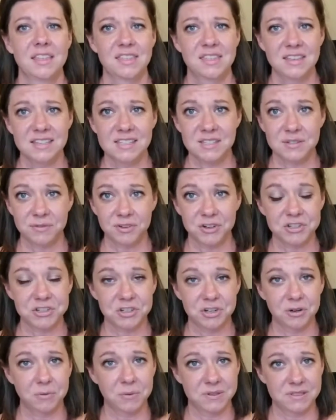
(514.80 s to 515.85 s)
This for
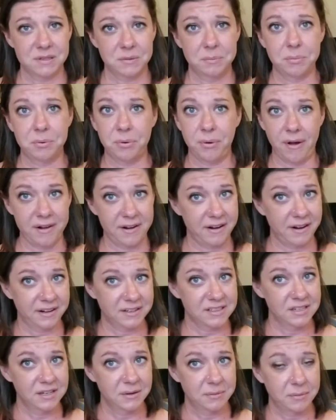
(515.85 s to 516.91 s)
sure was a product
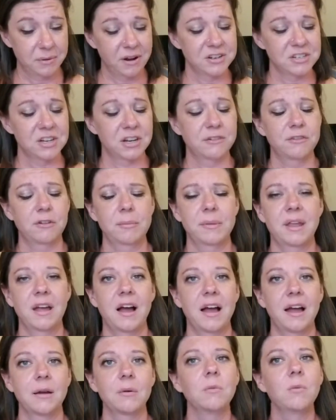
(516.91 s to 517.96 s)
project for me.
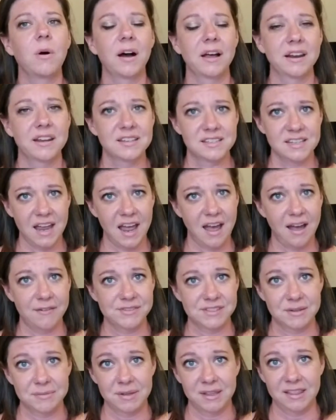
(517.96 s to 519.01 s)
I wanted to have
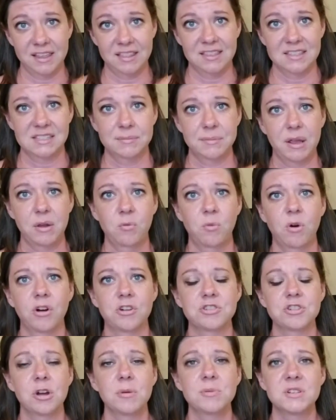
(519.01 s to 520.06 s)
something like this in my
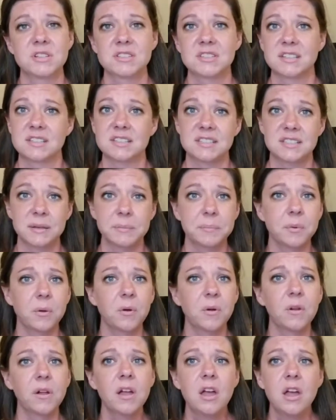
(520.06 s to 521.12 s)
wardrobe, just a
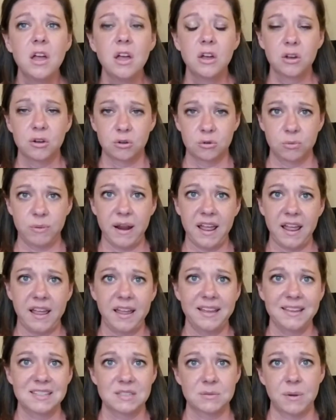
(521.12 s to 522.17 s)
simple
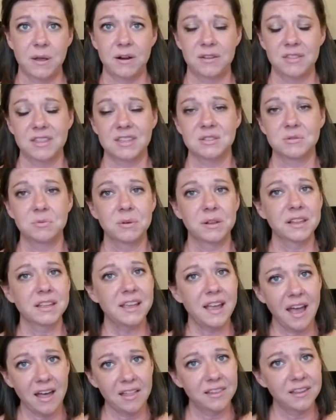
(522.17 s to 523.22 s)
gray sweater that's really
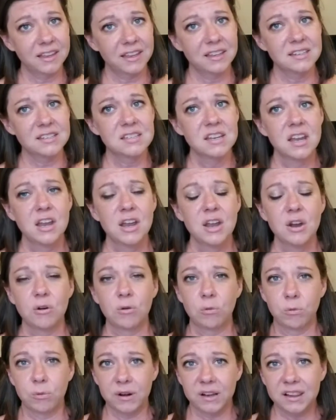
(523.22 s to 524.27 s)
elegant,
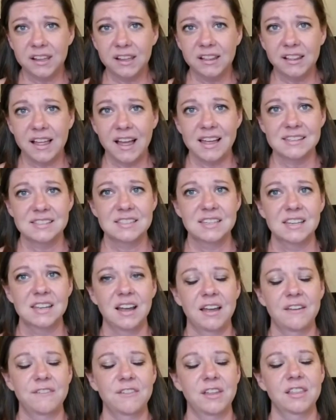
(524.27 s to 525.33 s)
really classy.
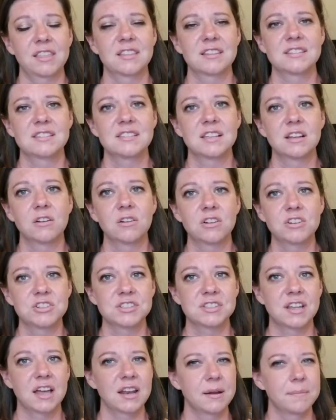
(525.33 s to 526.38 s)
I feel like the silk just
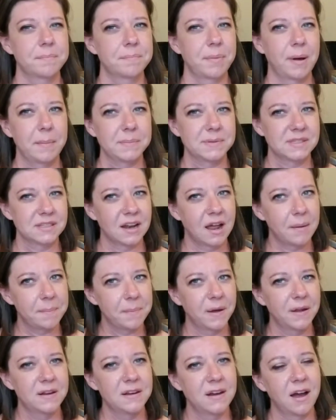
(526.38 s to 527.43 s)
kind of bumps it up
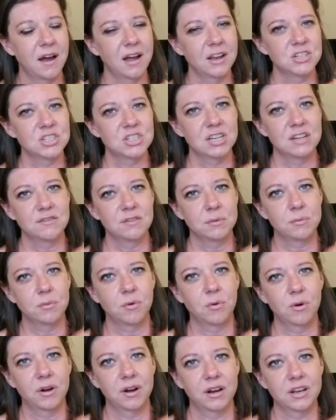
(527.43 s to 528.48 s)
a notch even
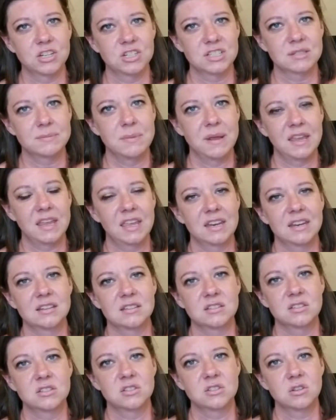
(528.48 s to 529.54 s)
more and just making it
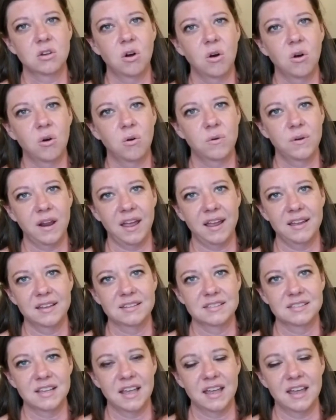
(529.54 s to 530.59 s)
so
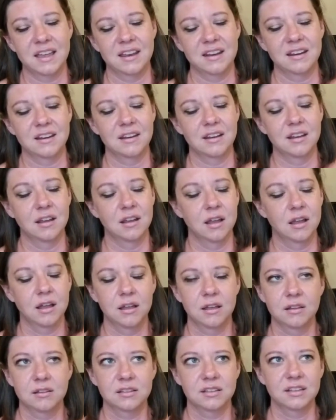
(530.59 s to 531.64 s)
nice, and
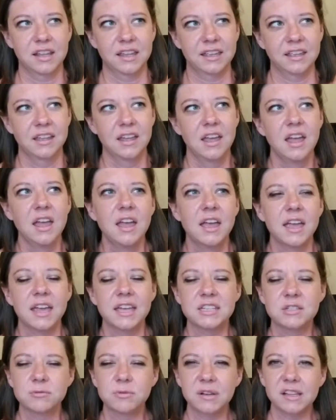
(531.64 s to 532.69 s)
like
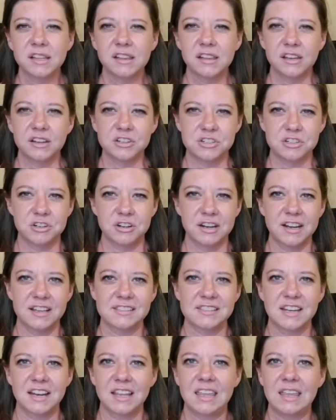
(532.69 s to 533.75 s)
it's really luxurious,
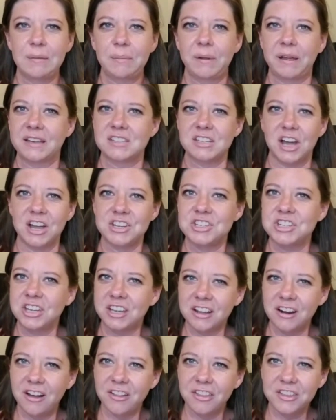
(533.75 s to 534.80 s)
and I keep like touching it
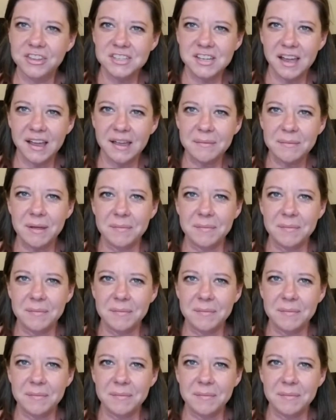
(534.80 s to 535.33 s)
all the time.